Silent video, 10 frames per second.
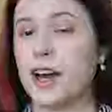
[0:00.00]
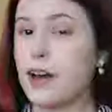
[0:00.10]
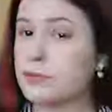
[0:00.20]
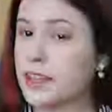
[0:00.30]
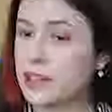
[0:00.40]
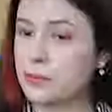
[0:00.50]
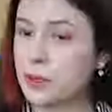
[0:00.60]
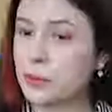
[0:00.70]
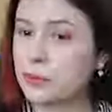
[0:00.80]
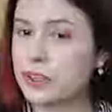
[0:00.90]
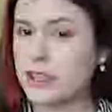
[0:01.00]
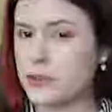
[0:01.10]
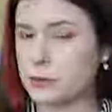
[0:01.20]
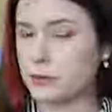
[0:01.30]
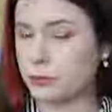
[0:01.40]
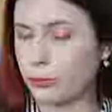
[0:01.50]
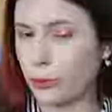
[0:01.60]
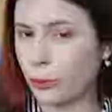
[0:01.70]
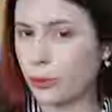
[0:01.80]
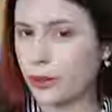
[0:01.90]
I've done a few of these
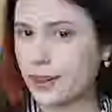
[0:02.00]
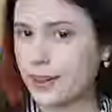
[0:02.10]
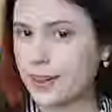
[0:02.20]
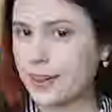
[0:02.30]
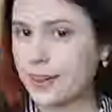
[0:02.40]
before